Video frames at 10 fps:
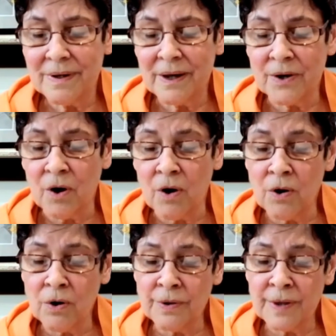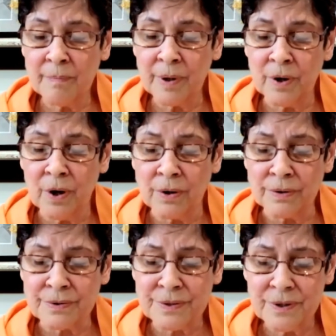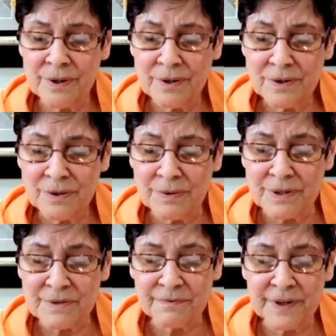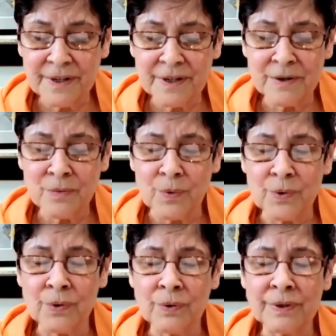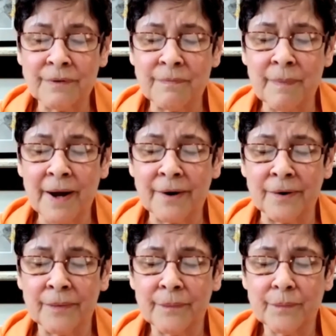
and all that belongs to this fleeting world of matter.